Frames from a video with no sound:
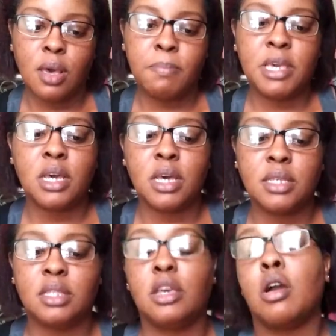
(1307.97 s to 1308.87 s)

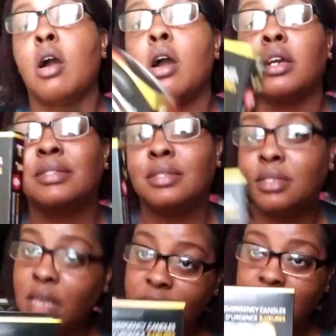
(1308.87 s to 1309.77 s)
because there are
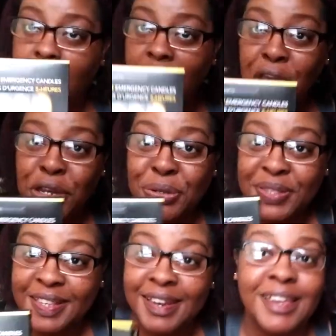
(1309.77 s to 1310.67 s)
six
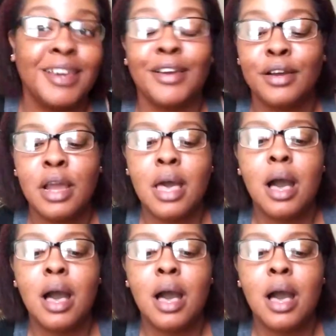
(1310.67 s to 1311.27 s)
candles in here.